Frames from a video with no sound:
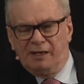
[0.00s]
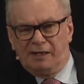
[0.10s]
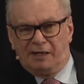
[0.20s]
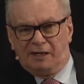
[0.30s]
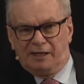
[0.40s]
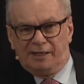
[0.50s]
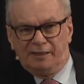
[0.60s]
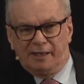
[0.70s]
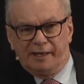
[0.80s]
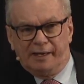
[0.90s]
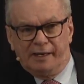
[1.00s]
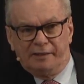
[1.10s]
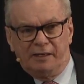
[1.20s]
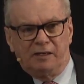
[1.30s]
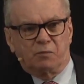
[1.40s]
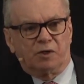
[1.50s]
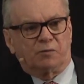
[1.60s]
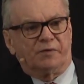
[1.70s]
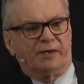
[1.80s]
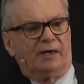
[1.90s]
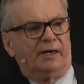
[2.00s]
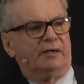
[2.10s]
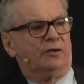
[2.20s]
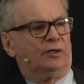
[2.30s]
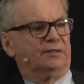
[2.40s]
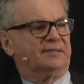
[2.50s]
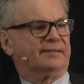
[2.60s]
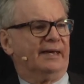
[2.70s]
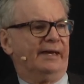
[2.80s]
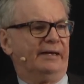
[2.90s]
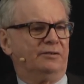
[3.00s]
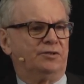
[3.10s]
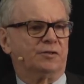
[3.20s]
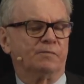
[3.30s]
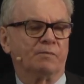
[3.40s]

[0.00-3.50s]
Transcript: Uh, and he had worked with a guy called Sage